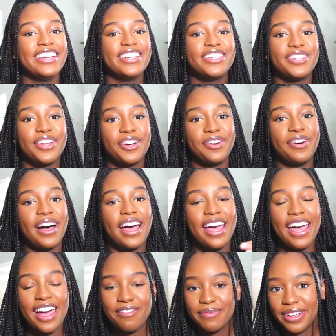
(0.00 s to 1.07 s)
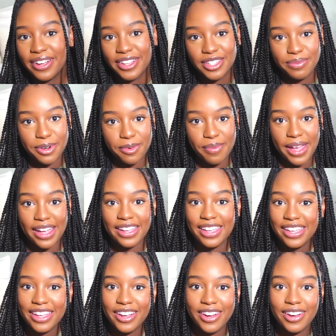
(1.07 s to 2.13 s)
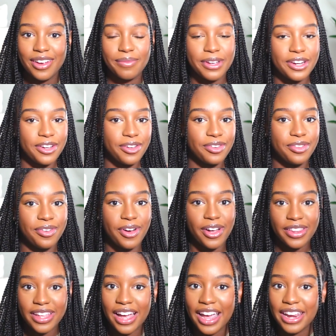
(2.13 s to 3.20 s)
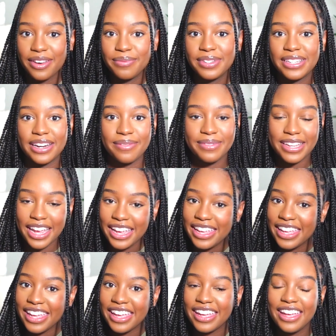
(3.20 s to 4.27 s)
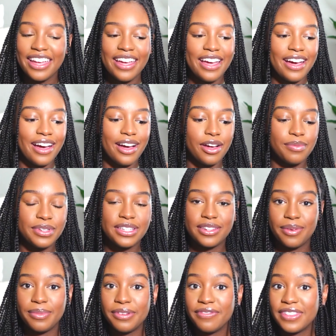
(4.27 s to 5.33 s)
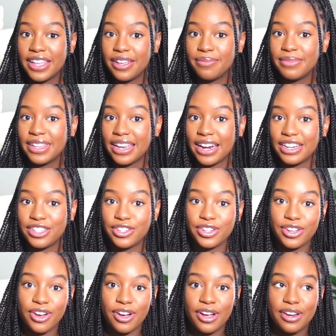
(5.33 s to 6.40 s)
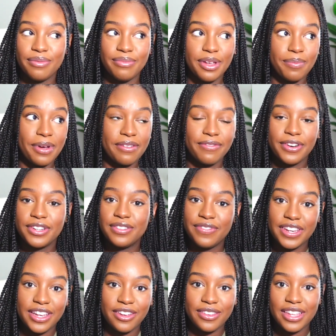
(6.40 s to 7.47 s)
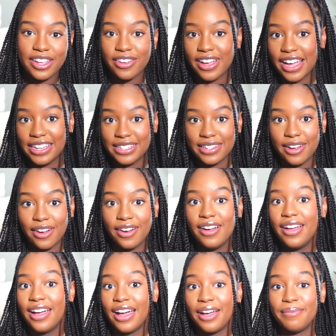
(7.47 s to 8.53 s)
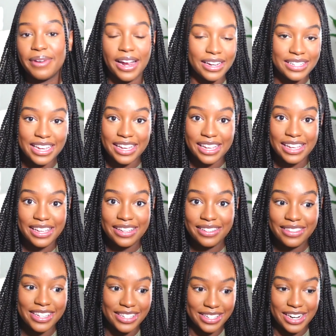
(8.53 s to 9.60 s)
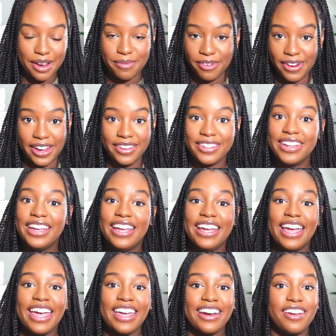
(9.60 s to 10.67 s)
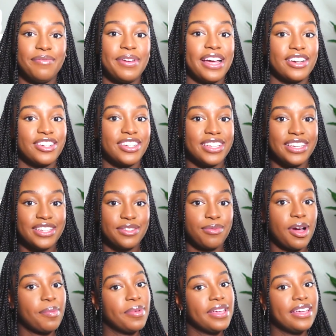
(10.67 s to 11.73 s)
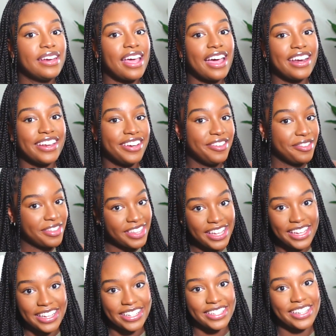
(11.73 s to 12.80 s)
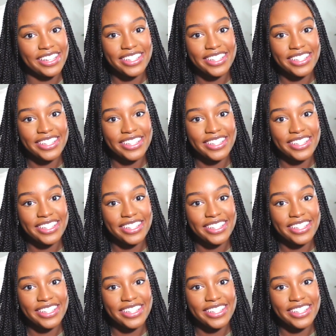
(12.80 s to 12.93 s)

So I have my hospital bag here. I'm going to go through all the items that I'm taking. Some of them that I took on in my first video that you guys saw, I'm not taking this time around, and I'm actually swapping and adding new things.